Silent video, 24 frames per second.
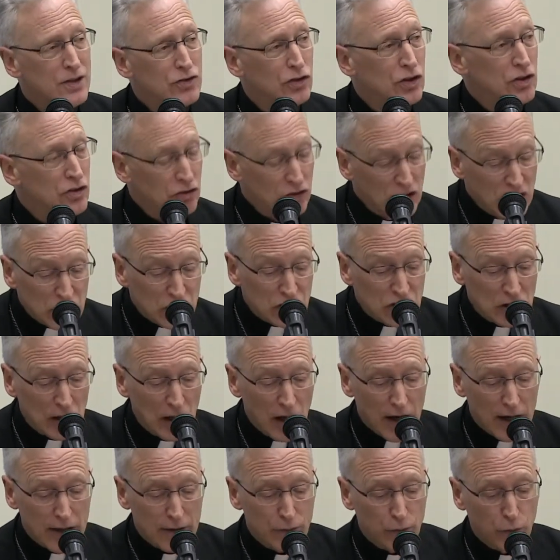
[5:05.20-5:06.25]
since his
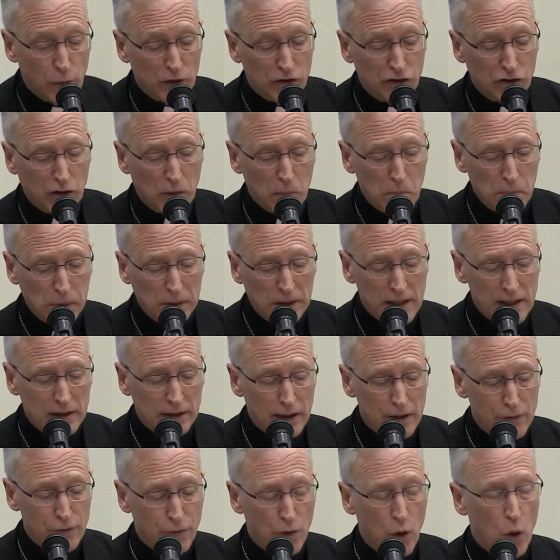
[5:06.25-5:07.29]
life was
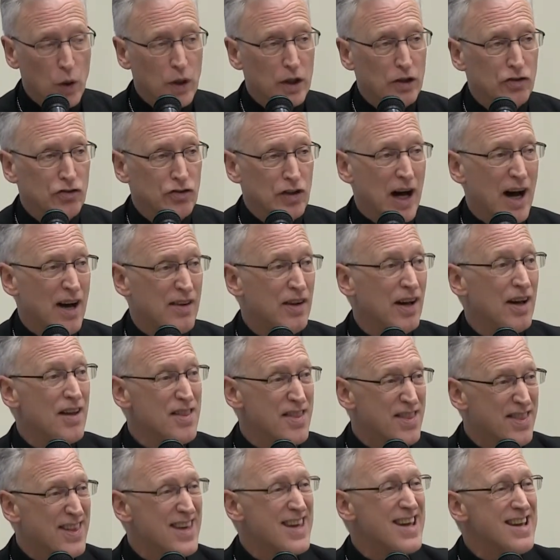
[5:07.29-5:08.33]
completely focused
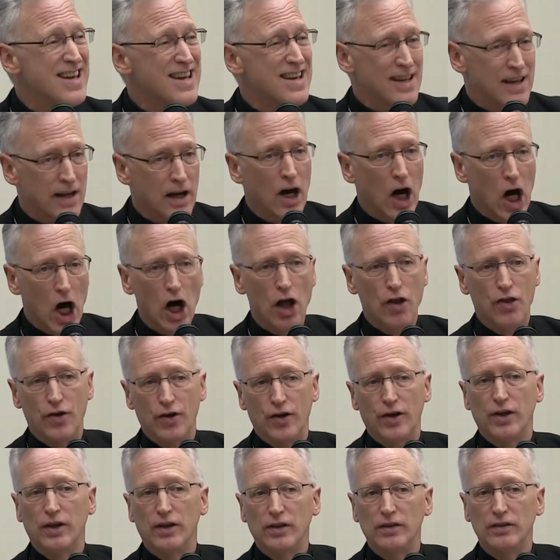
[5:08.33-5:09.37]
on the
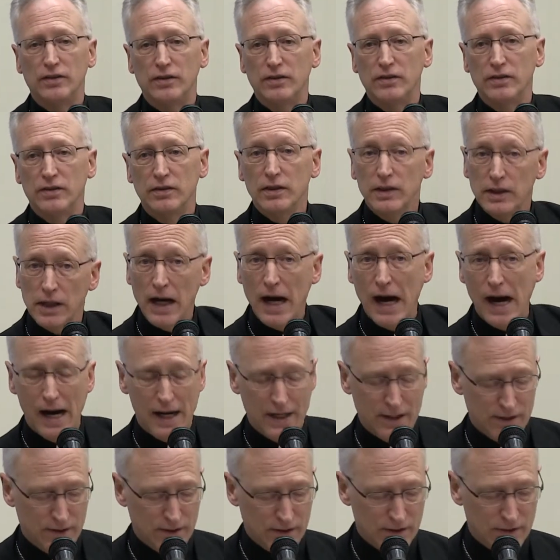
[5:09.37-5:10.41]
other,
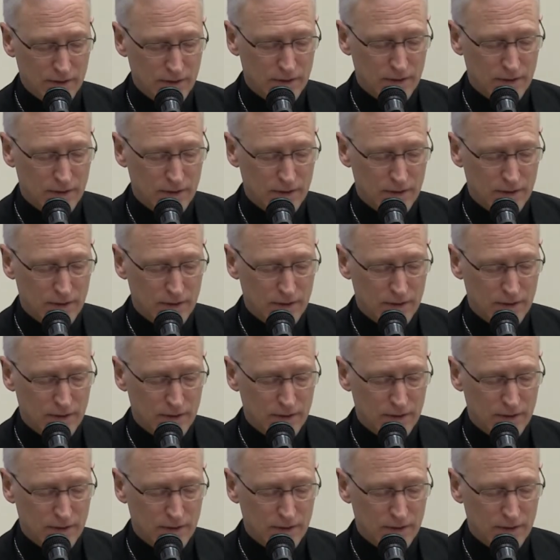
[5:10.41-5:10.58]
God.